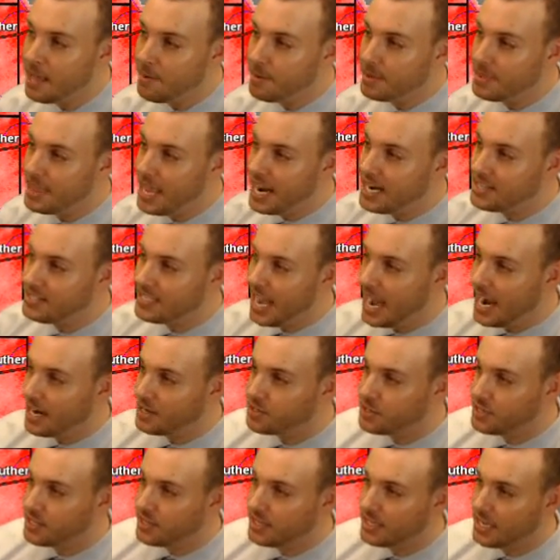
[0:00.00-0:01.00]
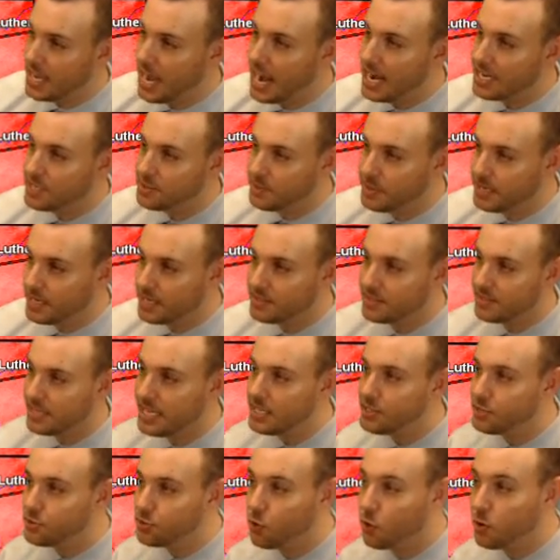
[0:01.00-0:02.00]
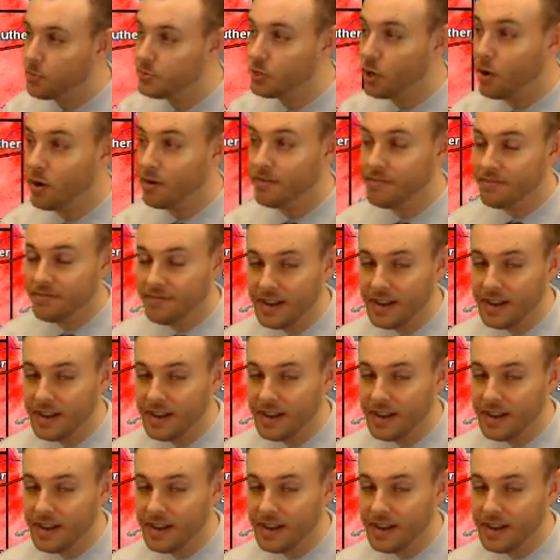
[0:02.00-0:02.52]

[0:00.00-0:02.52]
but that is actually the case because these storms are